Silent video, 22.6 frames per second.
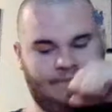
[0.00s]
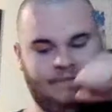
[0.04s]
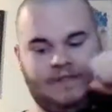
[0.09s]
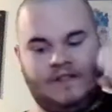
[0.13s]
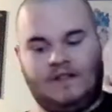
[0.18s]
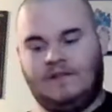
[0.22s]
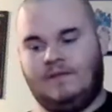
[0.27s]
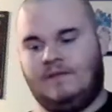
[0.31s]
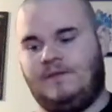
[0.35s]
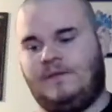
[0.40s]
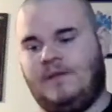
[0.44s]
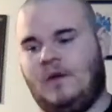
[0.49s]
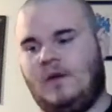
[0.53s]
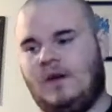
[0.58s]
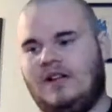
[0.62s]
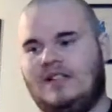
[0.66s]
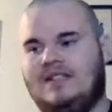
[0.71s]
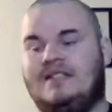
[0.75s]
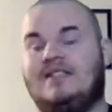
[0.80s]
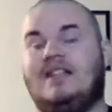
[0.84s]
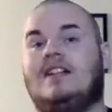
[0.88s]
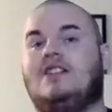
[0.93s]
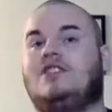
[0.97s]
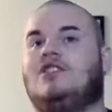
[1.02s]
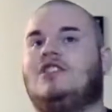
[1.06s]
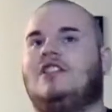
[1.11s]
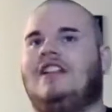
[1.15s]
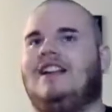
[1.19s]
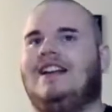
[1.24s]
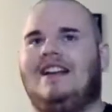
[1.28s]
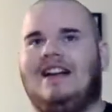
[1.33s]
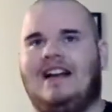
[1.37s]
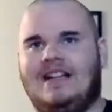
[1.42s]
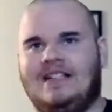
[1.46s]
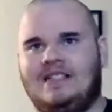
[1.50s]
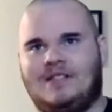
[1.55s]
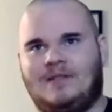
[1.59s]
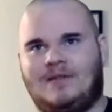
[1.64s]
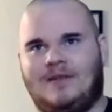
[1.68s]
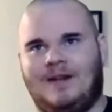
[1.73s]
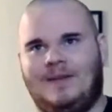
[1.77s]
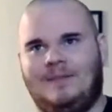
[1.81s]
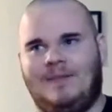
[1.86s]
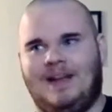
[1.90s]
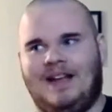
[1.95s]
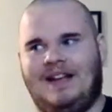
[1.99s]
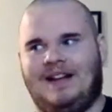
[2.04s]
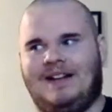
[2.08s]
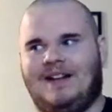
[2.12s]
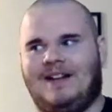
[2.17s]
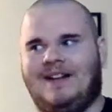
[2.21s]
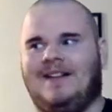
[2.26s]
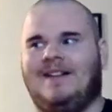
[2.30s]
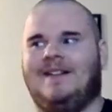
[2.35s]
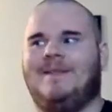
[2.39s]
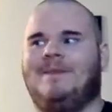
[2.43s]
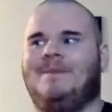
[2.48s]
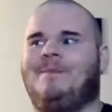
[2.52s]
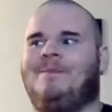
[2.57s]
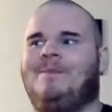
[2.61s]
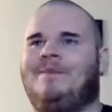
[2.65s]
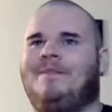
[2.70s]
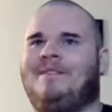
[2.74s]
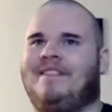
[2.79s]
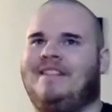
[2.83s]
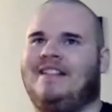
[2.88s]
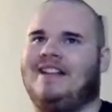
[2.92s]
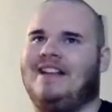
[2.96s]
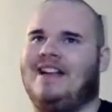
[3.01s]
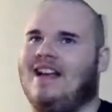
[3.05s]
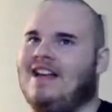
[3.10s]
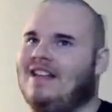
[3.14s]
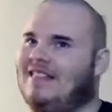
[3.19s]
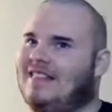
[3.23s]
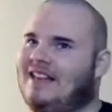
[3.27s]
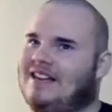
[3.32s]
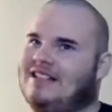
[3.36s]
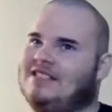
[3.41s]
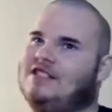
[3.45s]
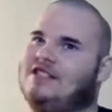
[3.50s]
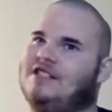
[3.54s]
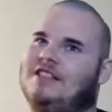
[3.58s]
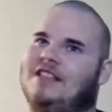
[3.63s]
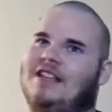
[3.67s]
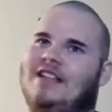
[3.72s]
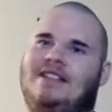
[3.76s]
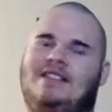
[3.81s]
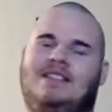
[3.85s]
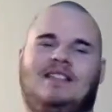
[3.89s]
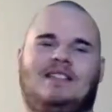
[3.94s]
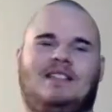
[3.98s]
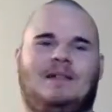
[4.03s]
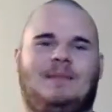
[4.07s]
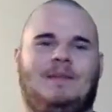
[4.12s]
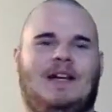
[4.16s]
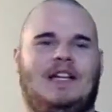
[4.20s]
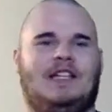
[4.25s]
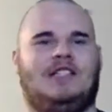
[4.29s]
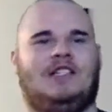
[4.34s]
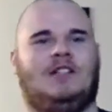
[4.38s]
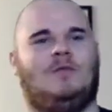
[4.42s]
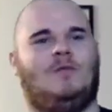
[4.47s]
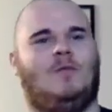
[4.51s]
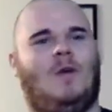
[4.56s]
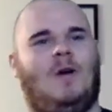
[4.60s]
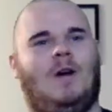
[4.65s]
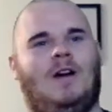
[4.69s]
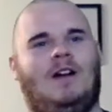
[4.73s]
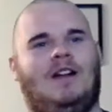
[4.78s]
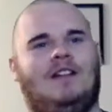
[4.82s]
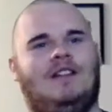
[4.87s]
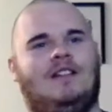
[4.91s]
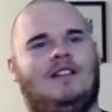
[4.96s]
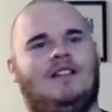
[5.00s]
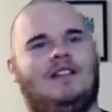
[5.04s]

for essentially an ice cream maker that she thinks is a magic wand.